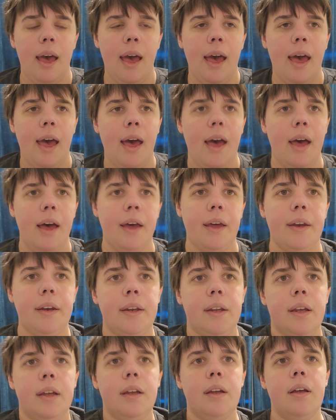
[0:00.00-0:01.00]

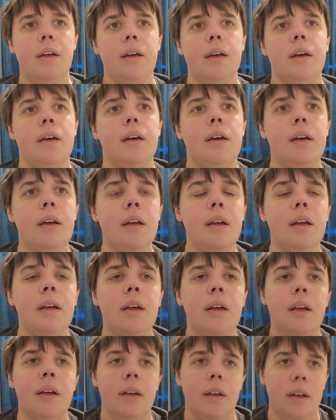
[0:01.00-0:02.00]
And
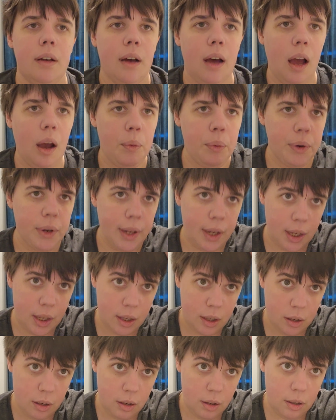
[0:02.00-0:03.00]
I would
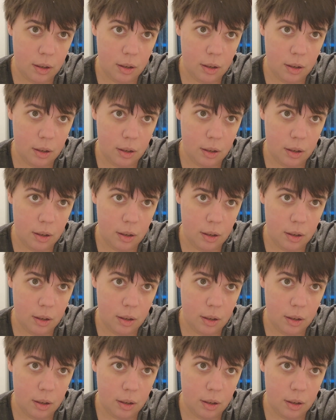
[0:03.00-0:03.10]
like